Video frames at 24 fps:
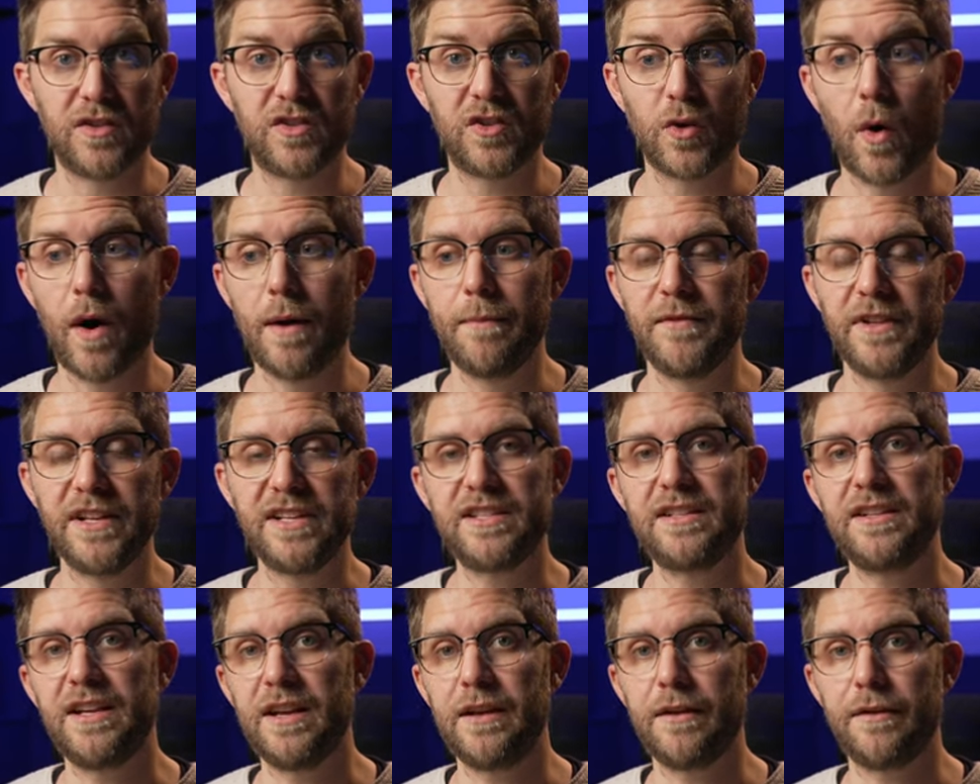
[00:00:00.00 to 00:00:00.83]
So I'm
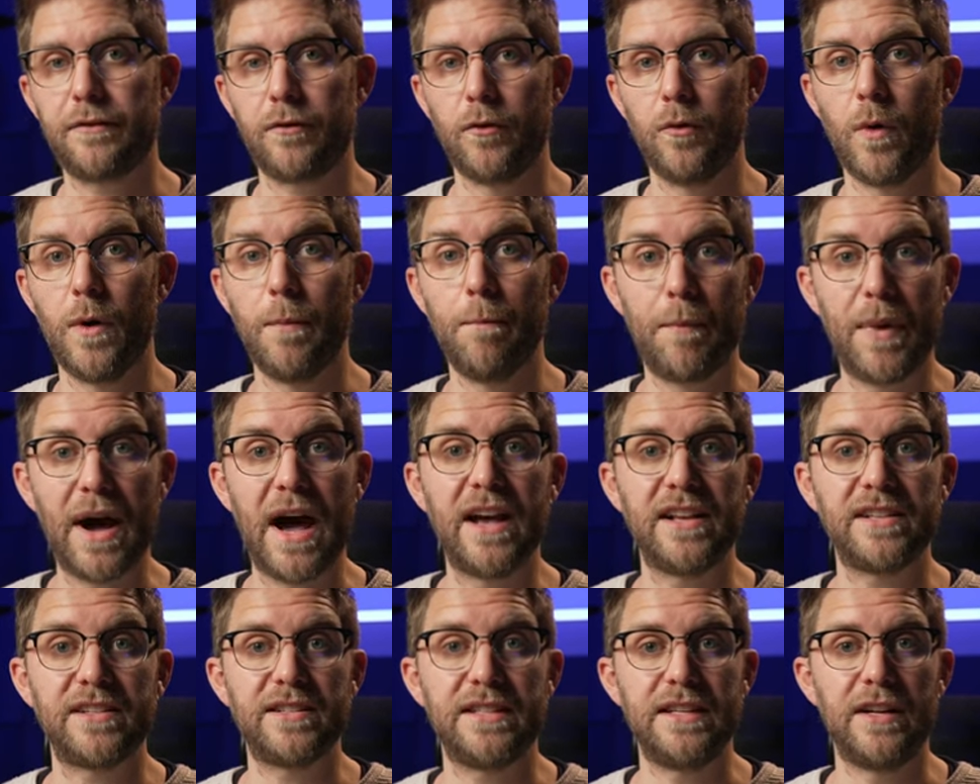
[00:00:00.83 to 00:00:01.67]
listening through a
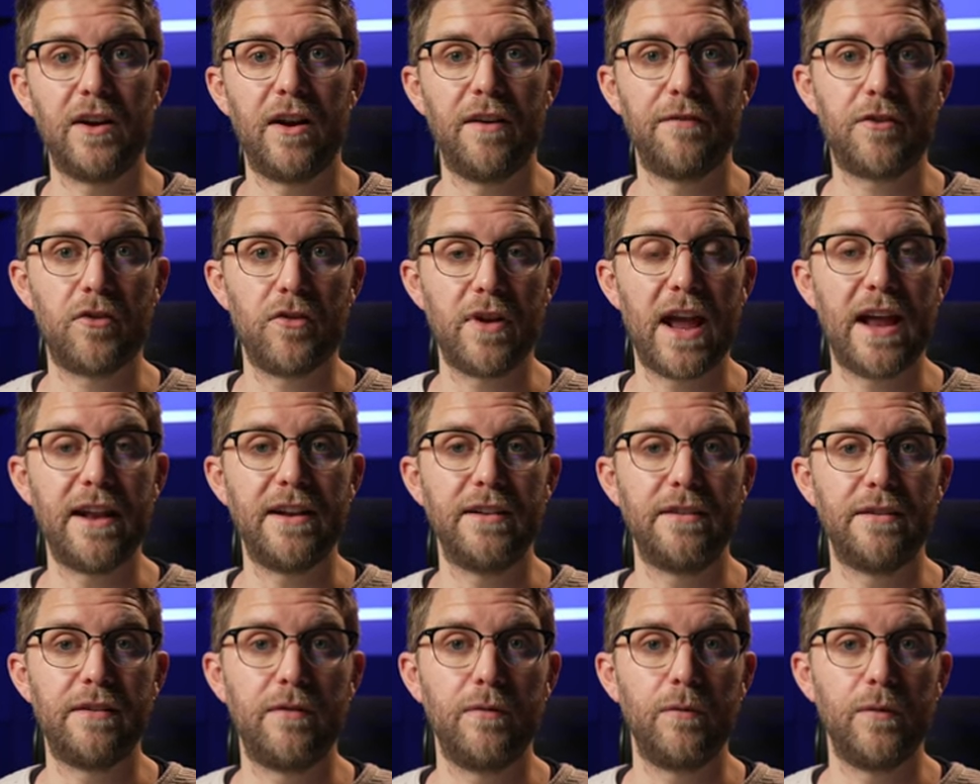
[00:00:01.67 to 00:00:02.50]
bus that I've
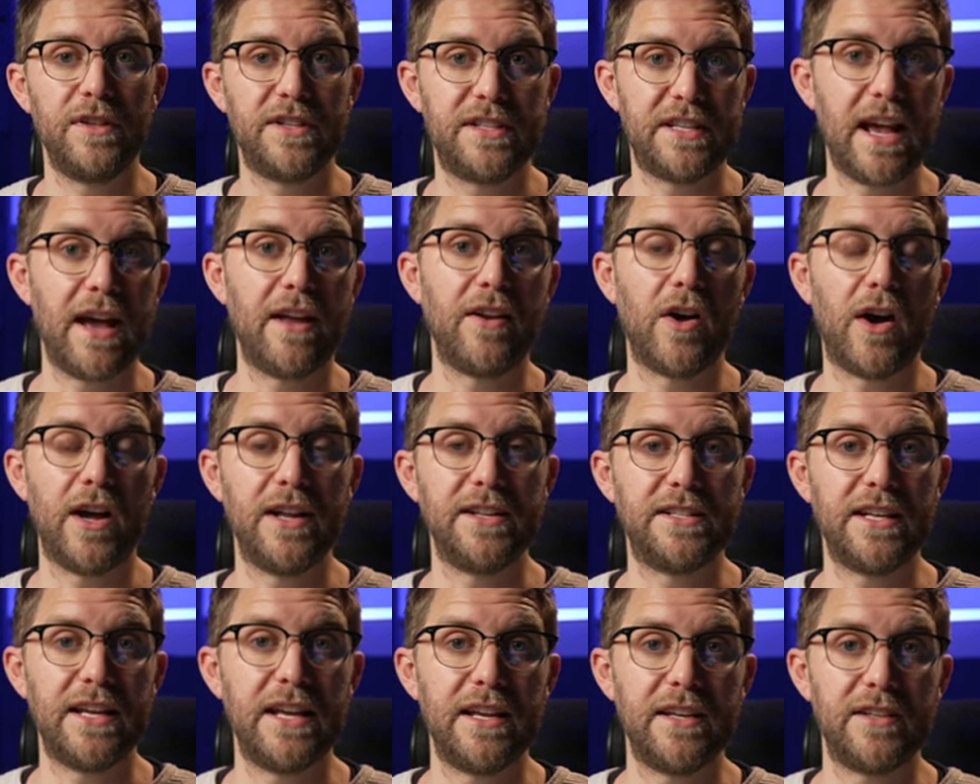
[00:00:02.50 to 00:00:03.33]
created with
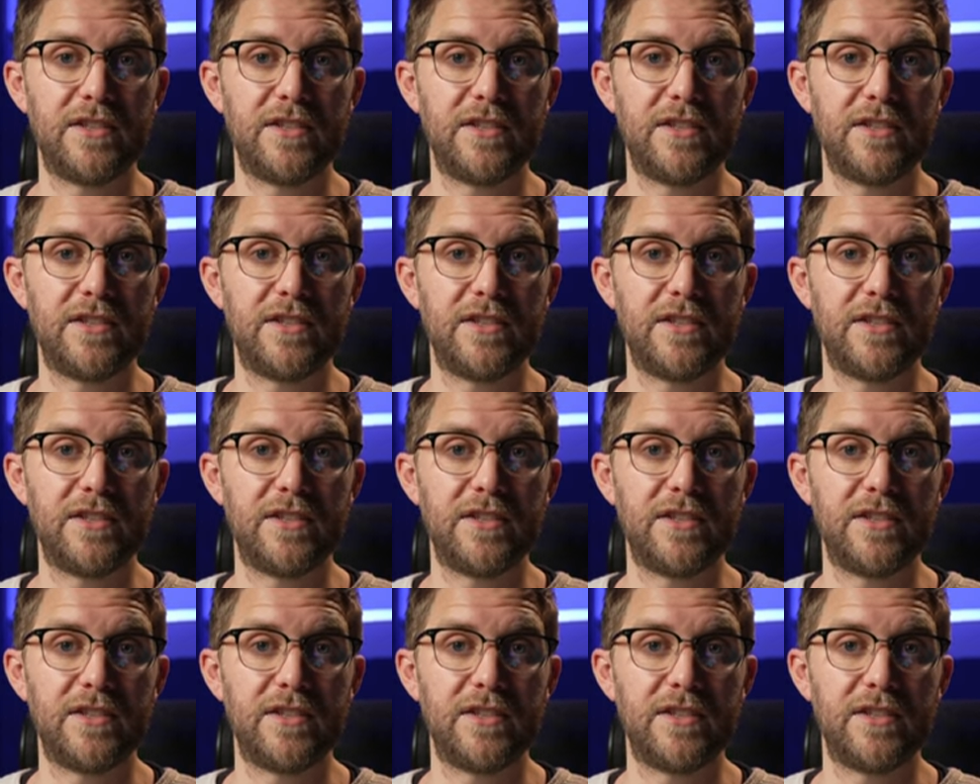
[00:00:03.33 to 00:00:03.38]
SoundID.